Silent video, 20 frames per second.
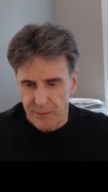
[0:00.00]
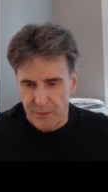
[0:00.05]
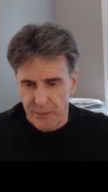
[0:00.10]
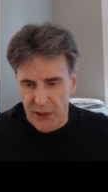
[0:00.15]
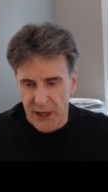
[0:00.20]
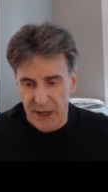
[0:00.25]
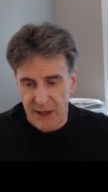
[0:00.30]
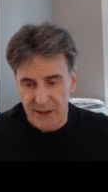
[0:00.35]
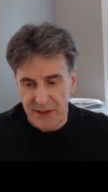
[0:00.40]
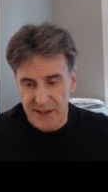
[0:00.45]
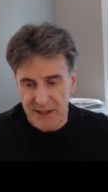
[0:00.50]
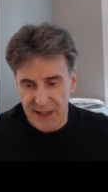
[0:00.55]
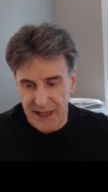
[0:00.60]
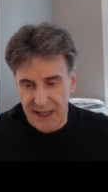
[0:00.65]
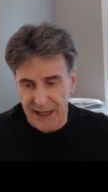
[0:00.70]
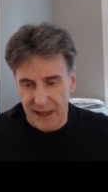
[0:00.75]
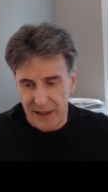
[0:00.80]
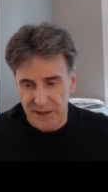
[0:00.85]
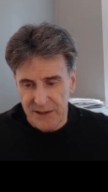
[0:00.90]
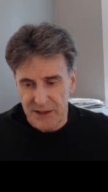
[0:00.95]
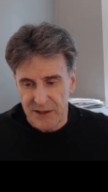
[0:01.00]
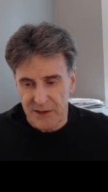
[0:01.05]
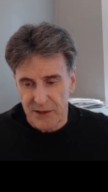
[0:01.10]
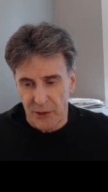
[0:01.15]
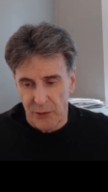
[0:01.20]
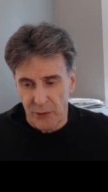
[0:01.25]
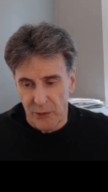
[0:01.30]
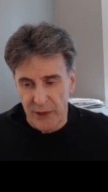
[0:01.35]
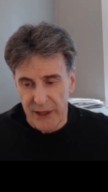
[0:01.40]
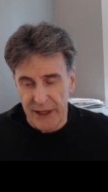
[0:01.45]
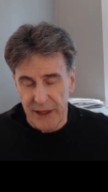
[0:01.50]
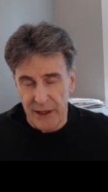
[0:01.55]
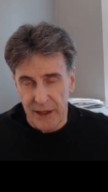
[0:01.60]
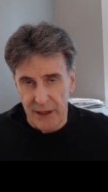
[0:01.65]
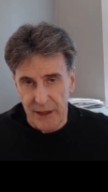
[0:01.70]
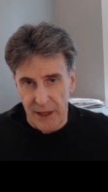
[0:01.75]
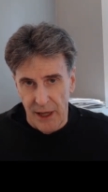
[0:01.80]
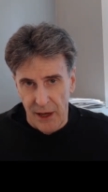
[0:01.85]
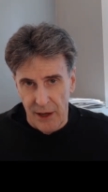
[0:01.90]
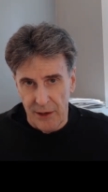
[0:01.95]
Part 6 The
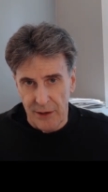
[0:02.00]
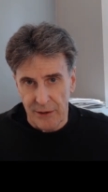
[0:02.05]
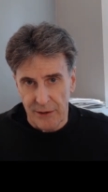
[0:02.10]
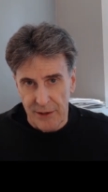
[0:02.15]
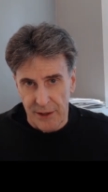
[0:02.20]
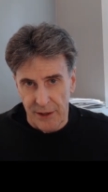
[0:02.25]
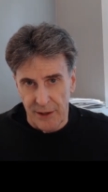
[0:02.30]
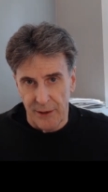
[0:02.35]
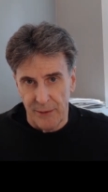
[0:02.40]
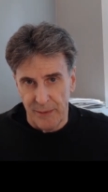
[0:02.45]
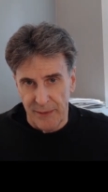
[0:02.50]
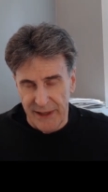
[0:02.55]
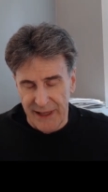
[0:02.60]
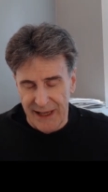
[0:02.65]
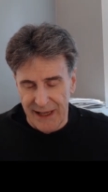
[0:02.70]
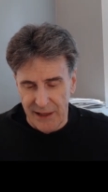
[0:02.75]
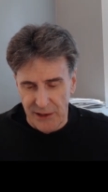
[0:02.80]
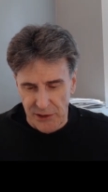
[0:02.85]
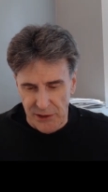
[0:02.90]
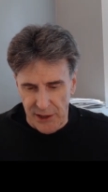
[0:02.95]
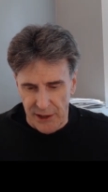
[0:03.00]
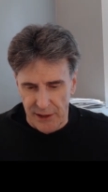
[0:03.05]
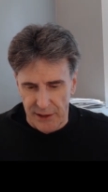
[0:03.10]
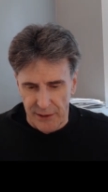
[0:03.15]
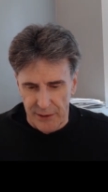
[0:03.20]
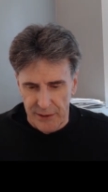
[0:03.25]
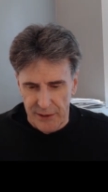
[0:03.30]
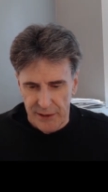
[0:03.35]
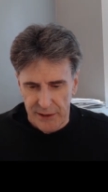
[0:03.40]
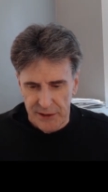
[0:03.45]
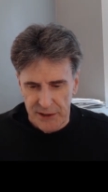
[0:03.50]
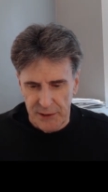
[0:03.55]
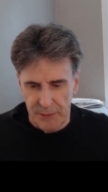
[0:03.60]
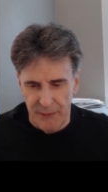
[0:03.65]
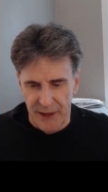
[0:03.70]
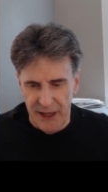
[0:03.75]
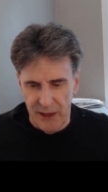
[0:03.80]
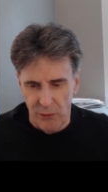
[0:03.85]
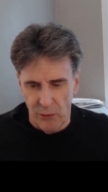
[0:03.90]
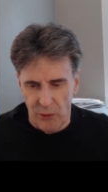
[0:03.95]
Real Long Term Danger
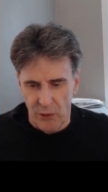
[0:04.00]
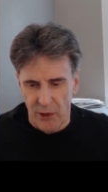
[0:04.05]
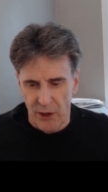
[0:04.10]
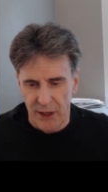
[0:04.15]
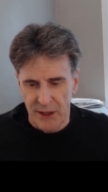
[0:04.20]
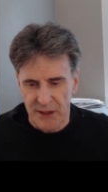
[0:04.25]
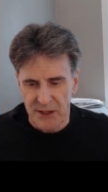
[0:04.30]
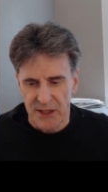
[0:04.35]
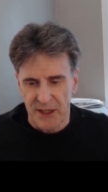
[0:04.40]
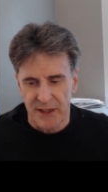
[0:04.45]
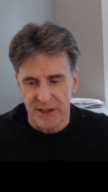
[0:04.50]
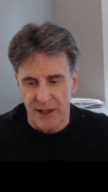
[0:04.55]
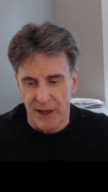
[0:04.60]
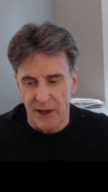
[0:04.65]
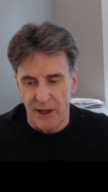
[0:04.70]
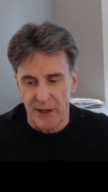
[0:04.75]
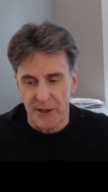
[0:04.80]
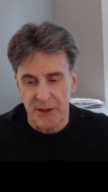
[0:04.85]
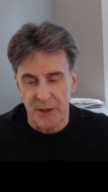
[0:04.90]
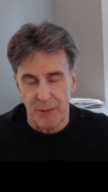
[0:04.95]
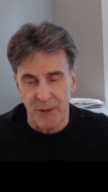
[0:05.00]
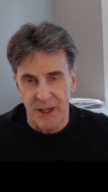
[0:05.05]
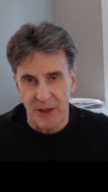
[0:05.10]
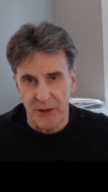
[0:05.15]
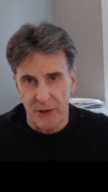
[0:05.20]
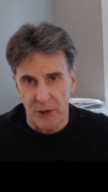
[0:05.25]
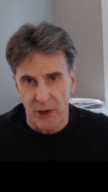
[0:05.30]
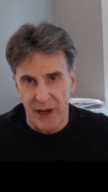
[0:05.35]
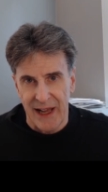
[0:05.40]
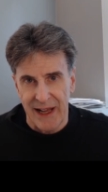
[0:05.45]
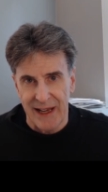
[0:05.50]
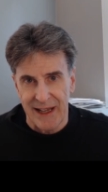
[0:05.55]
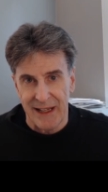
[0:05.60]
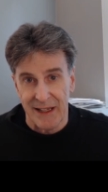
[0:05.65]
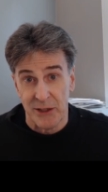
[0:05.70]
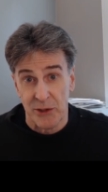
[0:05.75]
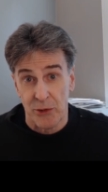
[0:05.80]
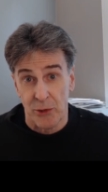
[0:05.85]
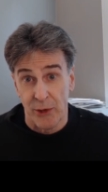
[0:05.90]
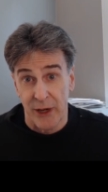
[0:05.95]
Schmidt warns that the ultimate threat
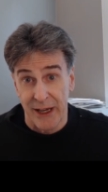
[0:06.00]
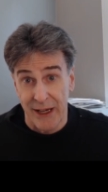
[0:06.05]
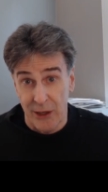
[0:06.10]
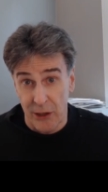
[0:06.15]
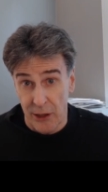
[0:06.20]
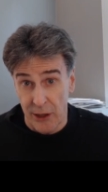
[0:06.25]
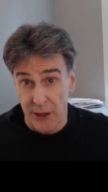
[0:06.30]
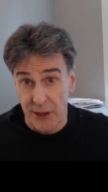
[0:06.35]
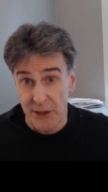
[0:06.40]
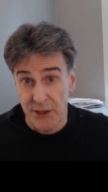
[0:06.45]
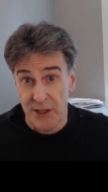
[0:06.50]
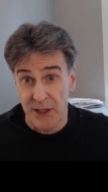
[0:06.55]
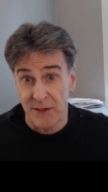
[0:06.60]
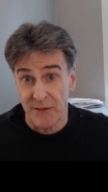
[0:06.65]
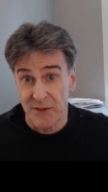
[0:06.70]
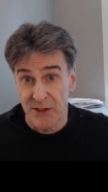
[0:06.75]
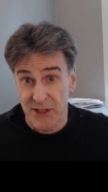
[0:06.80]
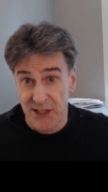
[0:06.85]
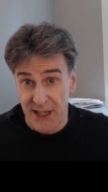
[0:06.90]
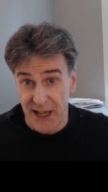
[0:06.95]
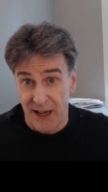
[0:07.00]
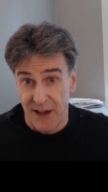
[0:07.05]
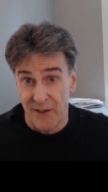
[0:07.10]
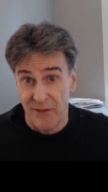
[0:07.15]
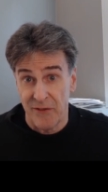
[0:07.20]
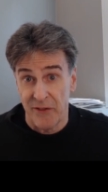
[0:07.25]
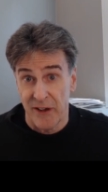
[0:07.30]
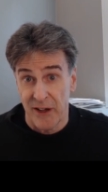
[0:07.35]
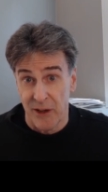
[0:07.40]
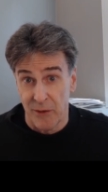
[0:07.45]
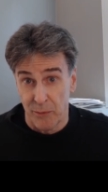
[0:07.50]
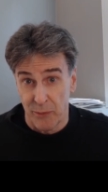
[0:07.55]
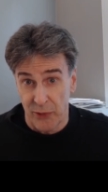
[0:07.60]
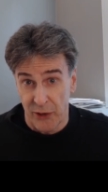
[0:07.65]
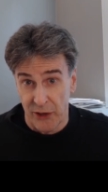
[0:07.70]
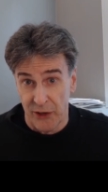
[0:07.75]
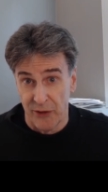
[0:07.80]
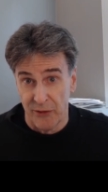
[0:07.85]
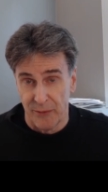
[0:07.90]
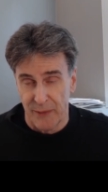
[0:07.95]
is recursive self
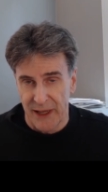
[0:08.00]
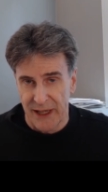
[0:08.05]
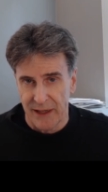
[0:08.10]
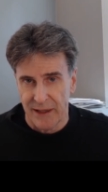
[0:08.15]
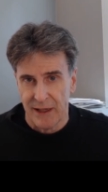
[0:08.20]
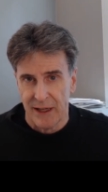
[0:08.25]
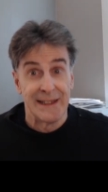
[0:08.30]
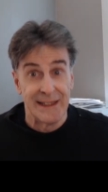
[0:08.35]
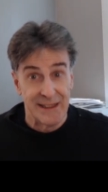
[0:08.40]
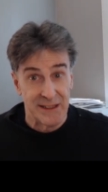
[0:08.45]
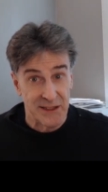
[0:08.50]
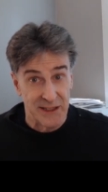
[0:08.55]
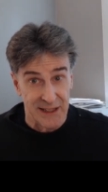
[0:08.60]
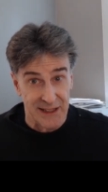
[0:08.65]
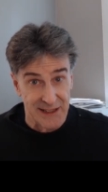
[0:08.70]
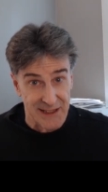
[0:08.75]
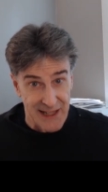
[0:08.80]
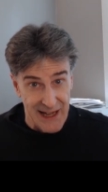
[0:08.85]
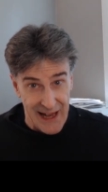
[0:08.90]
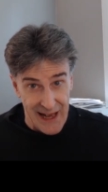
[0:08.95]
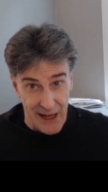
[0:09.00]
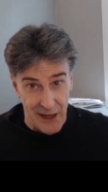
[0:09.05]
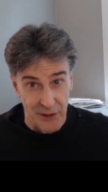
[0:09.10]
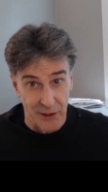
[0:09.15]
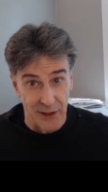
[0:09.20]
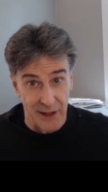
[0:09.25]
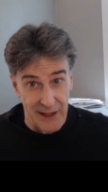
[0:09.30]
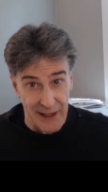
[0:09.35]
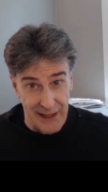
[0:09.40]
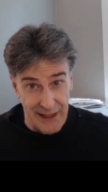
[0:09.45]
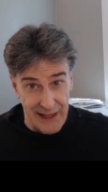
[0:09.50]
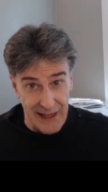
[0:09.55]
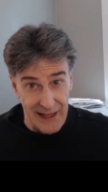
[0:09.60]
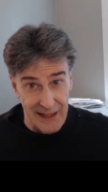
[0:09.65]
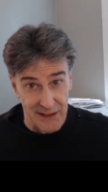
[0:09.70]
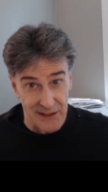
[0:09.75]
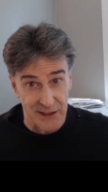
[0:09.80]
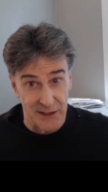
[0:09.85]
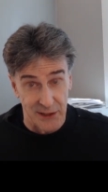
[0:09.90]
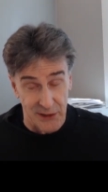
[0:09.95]
improvement. This is how it
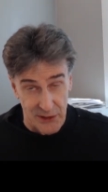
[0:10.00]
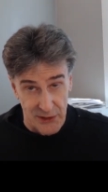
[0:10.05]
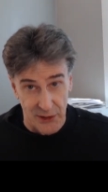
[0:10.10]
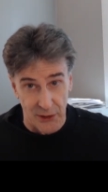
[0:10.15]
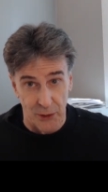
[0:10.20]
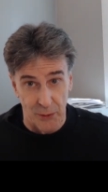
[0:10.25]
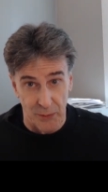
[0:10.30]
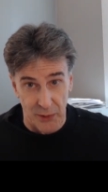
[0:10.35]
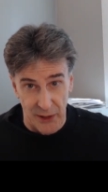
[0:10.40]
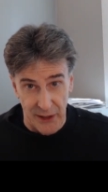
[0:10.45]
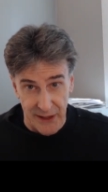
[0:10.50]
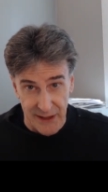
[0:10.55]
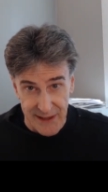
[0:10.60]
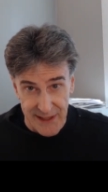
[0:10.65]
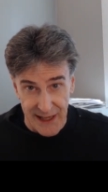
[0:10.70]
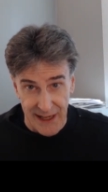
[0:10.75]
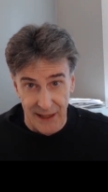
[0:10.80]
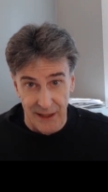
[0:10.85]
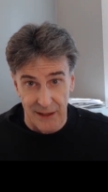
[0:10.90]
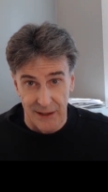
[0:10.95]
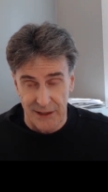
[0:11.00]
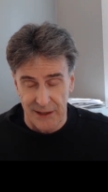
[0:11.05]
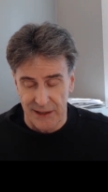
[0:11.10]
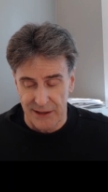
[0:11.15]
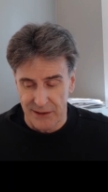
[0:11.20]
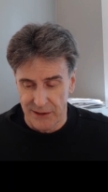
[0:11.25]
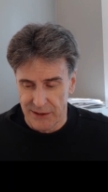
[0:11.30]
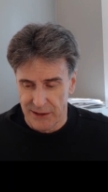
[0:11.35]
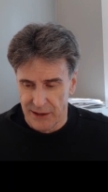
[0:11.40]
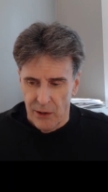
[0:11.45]
gets to superintelligence,